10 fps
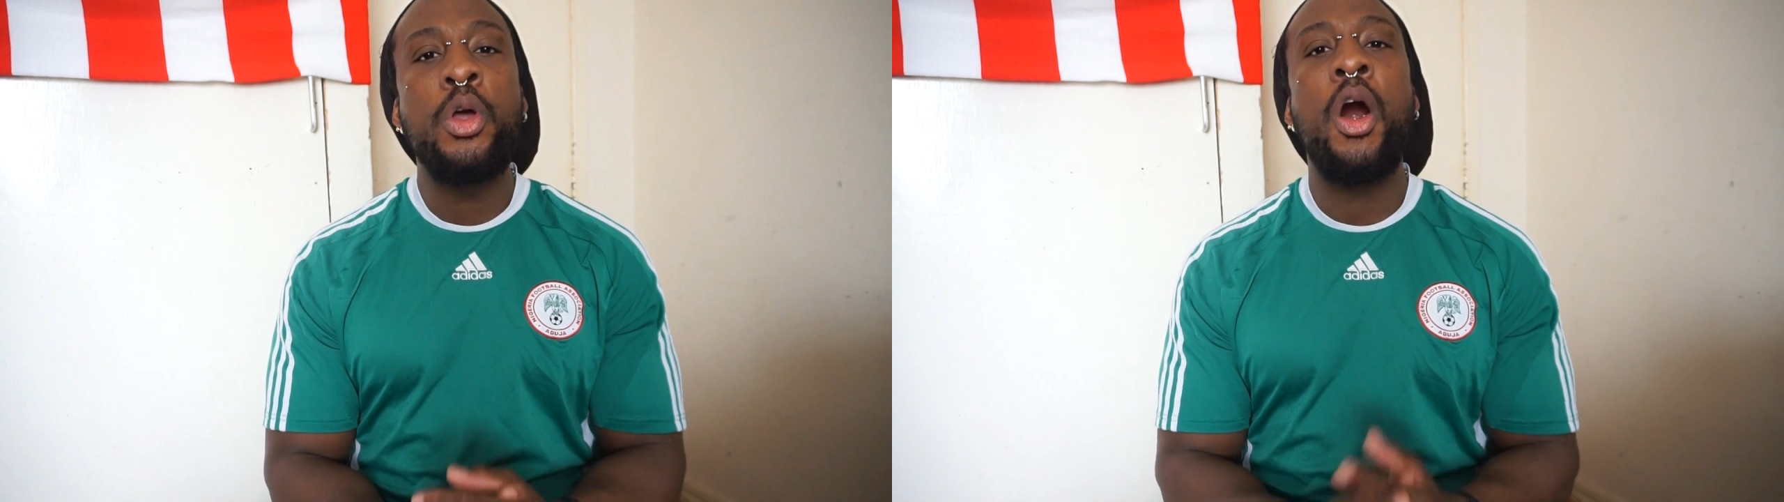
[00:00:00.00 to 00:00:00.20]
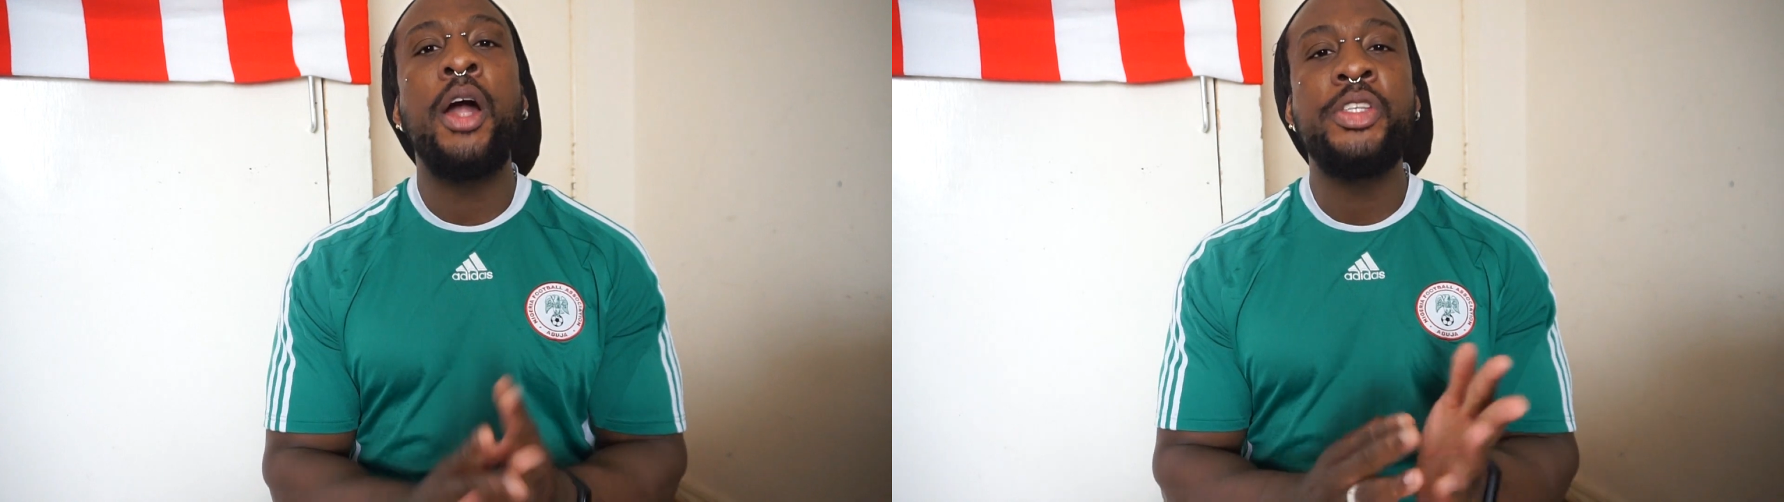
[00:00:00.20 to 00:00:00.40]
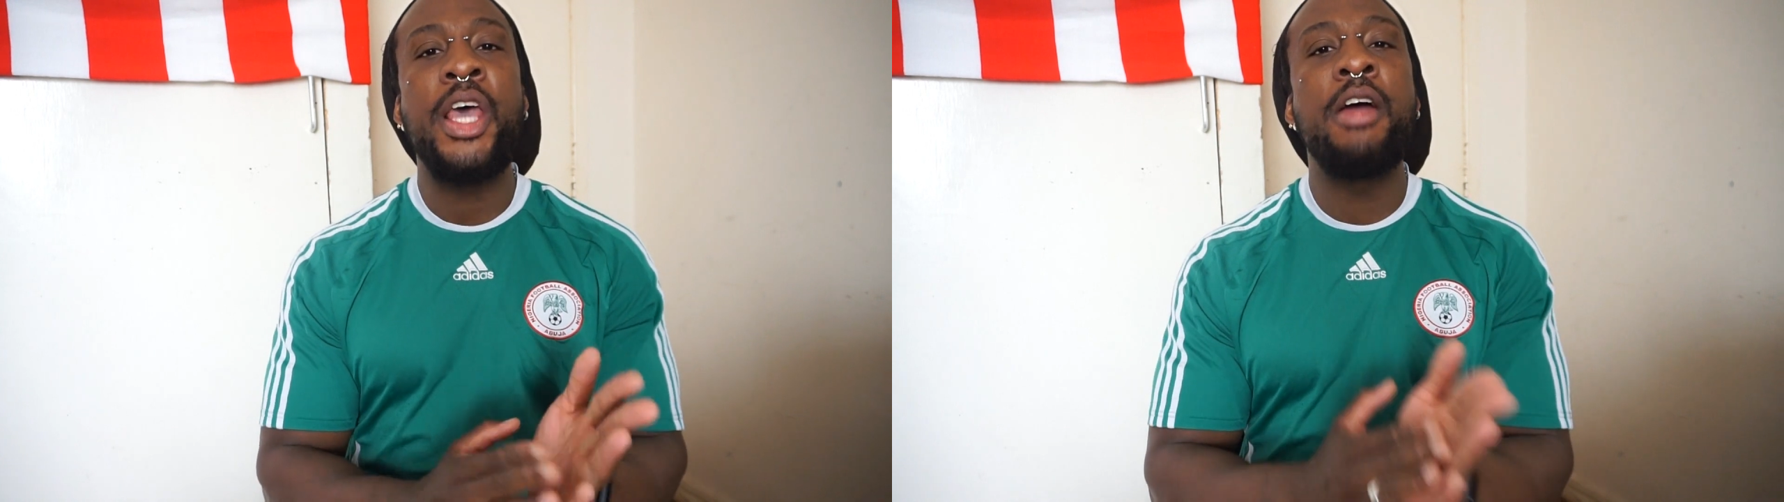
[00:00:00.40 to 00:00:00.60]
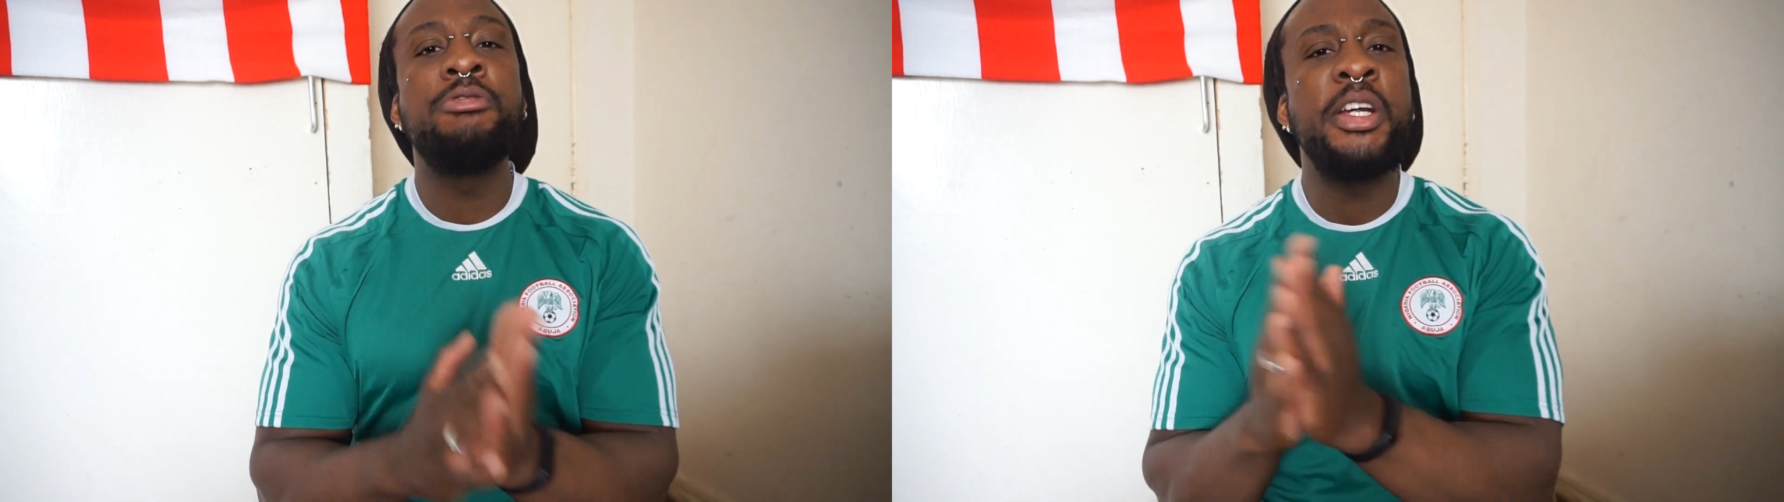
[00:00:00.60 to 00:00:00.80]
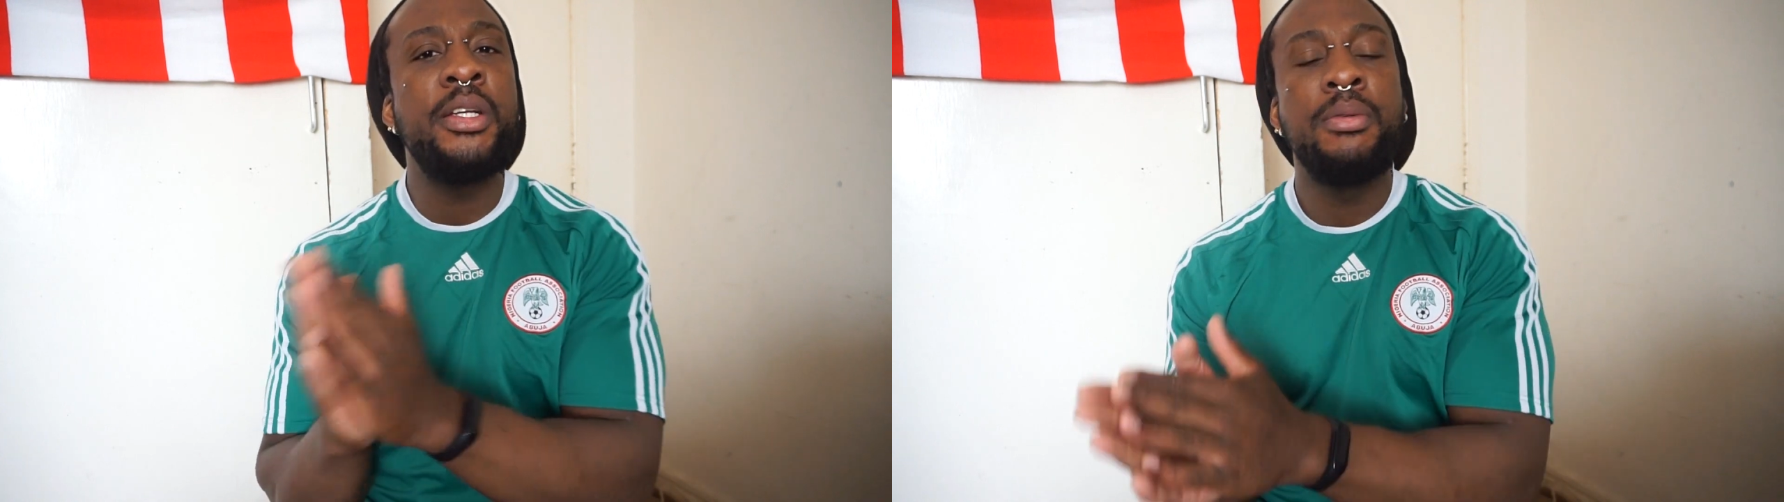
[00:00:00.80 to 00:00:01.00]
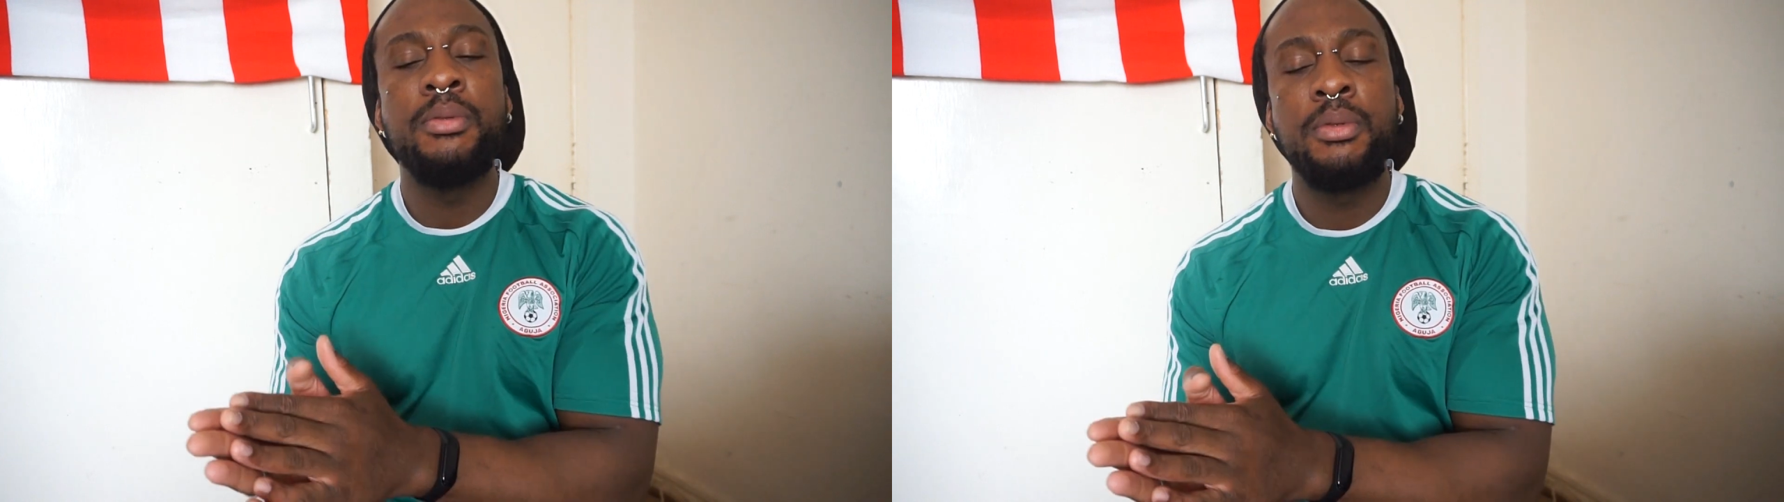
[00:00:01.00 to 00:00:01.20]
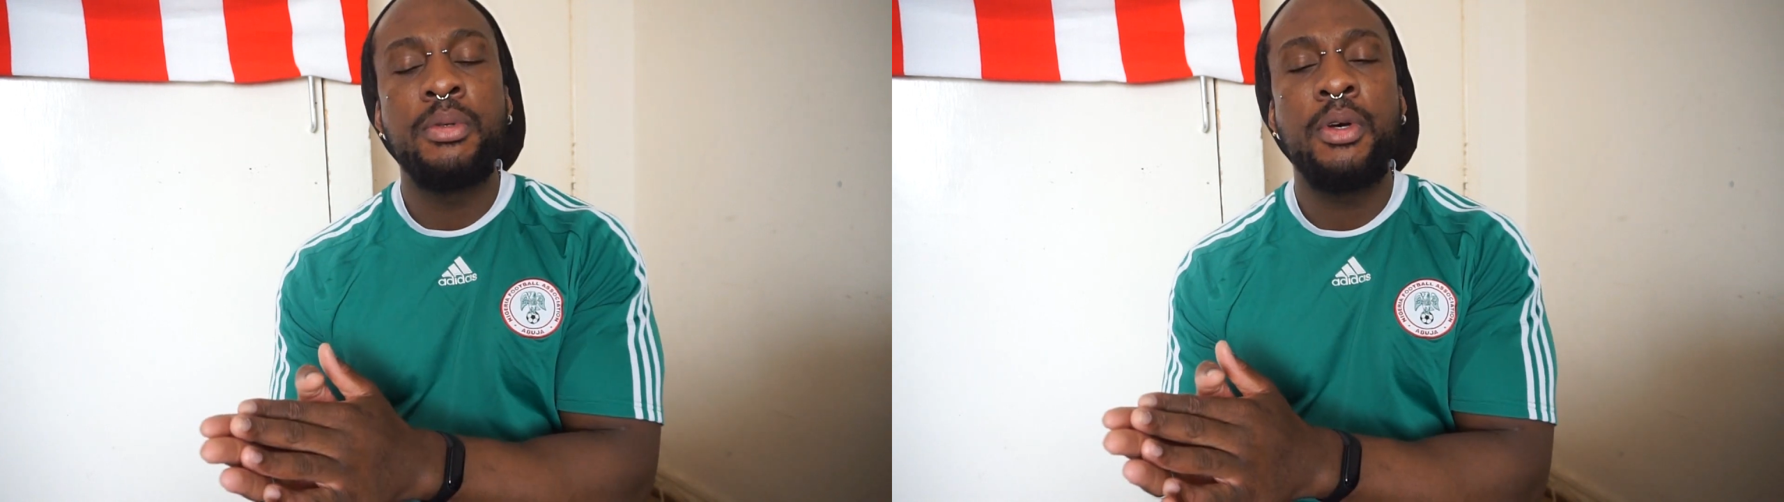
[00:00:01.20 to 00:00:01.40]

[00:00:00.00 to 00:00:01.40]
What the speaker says: not Arteta in